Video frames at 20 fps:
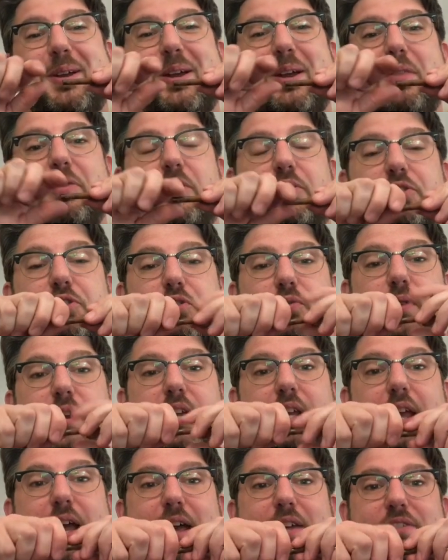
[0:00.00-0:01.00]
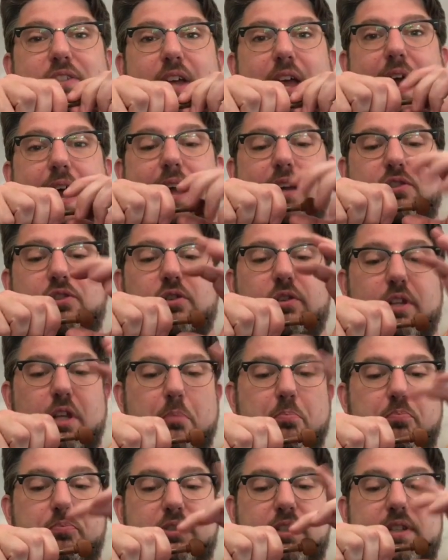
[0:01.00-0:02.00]
the string has to
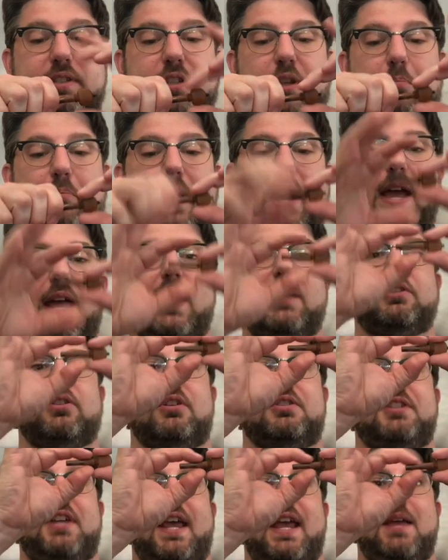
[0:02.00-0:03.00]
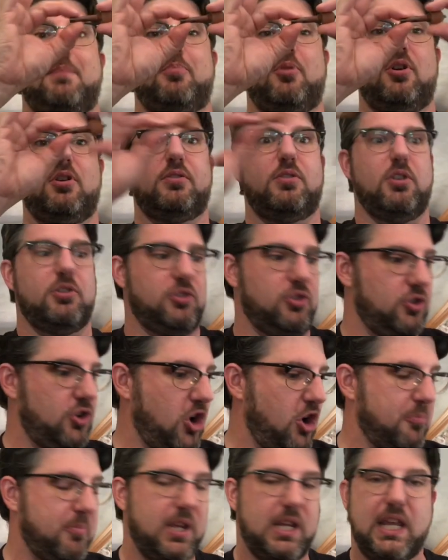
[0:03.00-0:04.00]
actually, since the pegs are tapered, there's
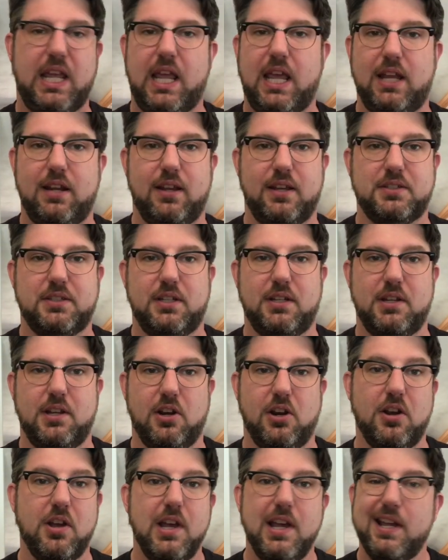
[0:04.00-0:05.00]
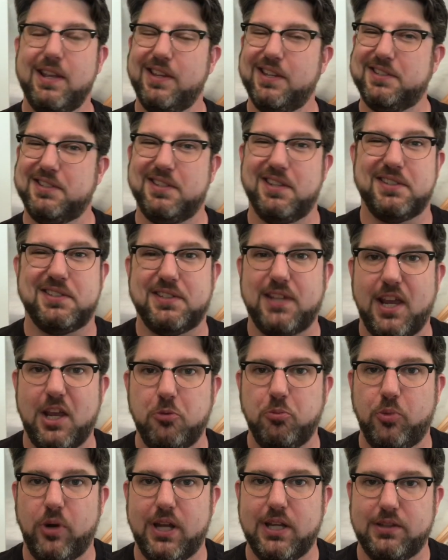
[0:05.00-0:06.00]
no mechanics in here. This is the
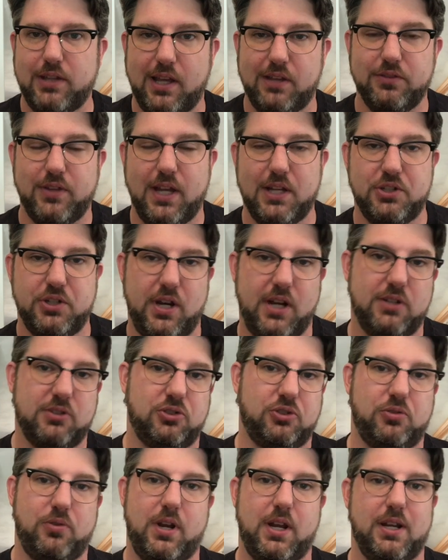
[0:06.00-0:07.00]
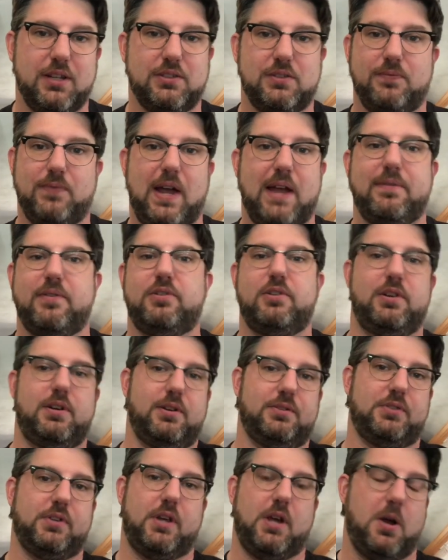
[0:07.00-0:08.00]
same way that they changed strings 500
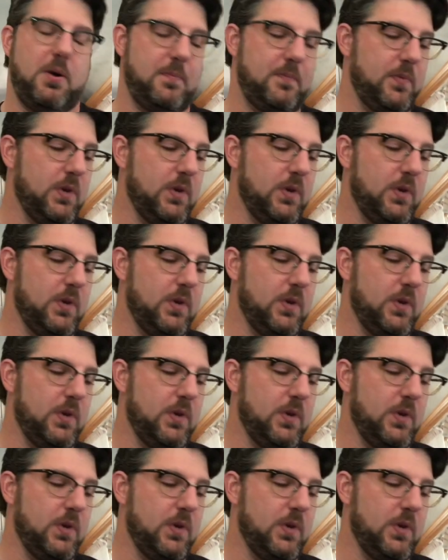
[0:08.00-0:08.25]
years ago.